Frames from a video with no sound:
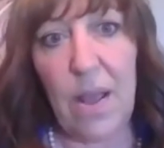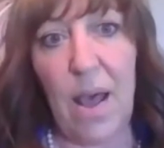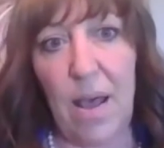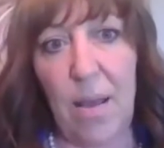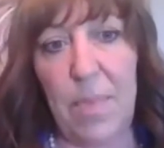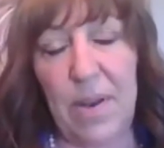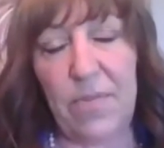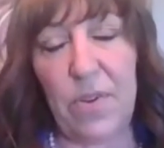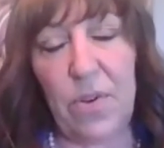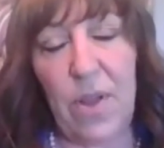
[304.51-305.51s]
But
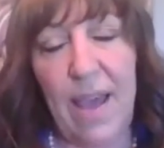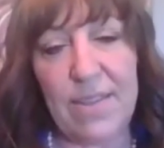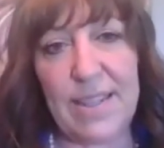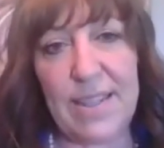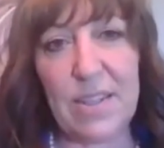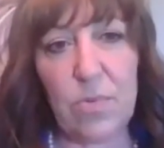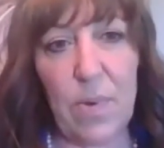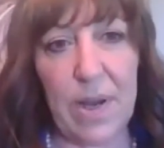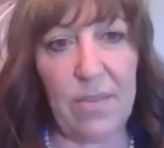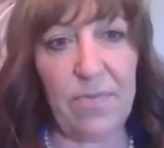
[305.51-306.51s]
if you have a
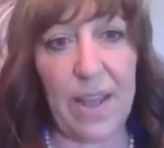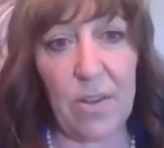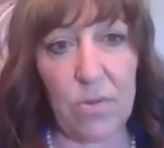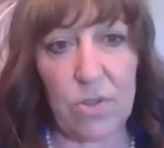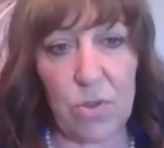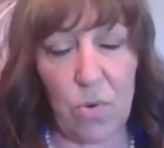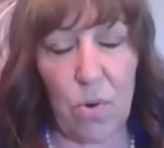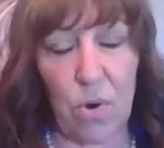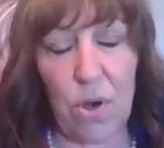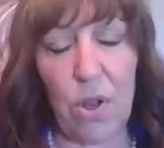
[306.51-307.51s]
620 FICO
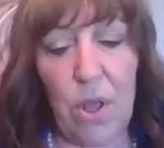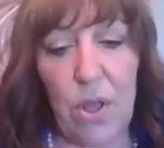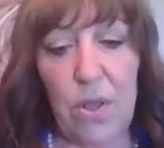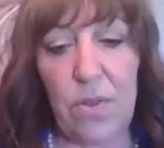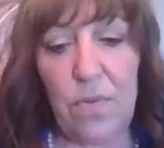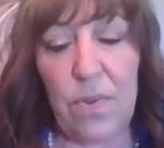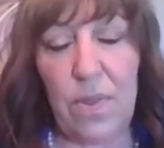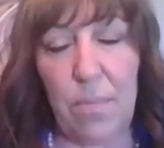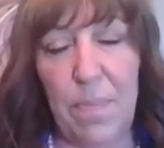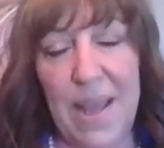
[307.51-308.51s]
score,
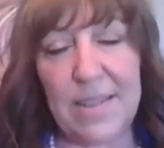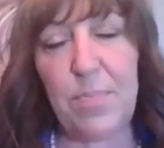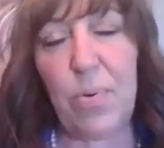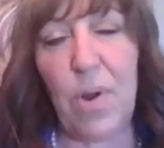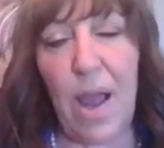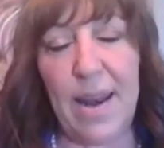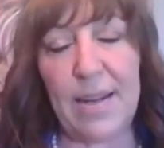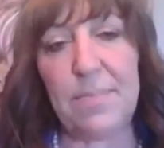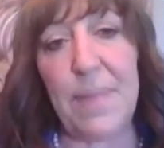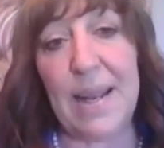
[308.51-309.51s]
the best
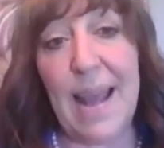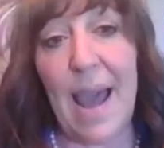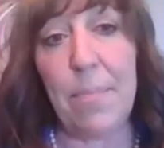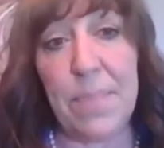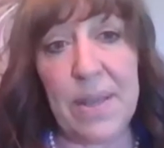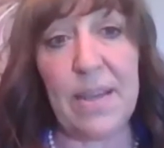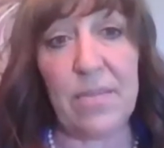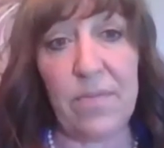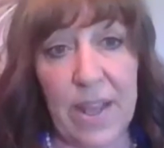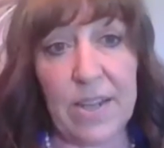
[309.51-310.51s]
product may not be
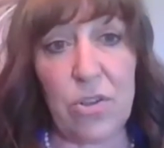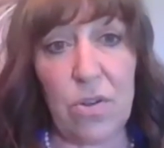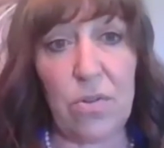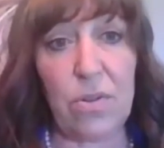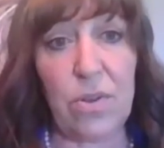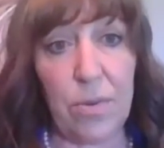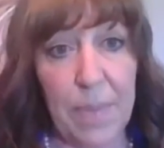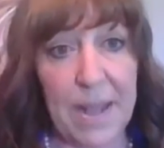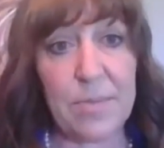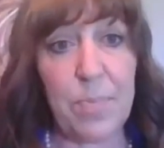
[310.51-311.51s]
conventional. Your
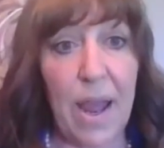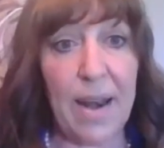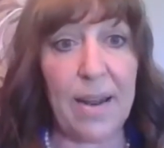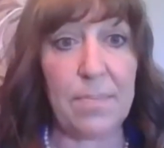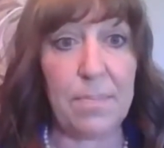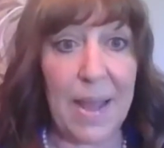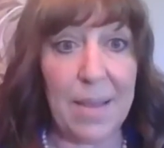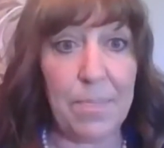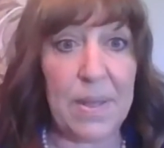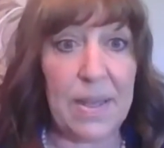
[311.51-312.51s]
best product
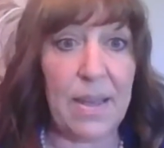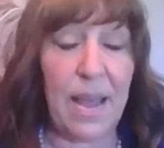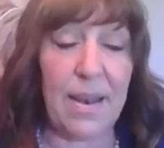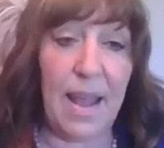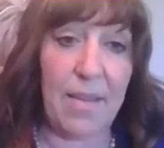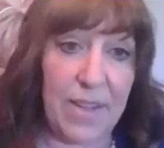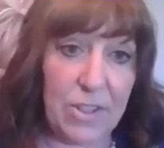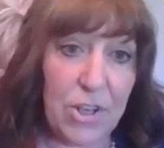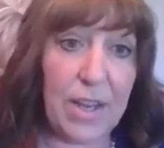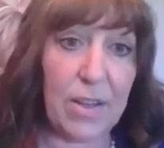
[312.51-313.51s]
might be an
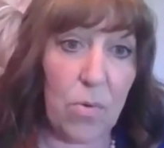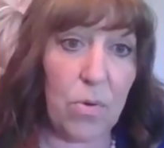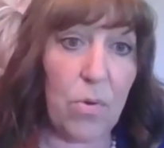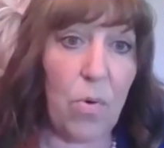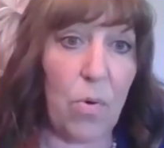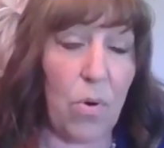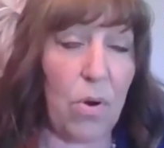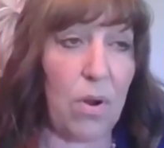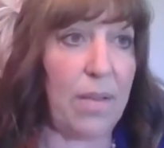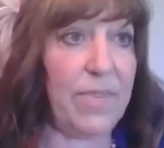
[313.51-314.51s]
FHA loan
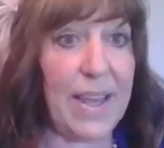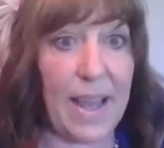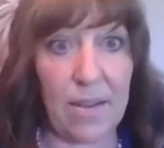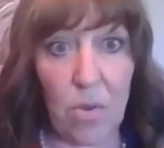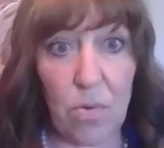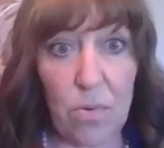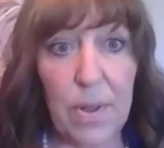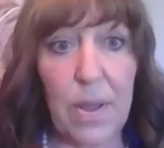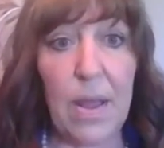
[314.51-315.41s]
or a VA loan.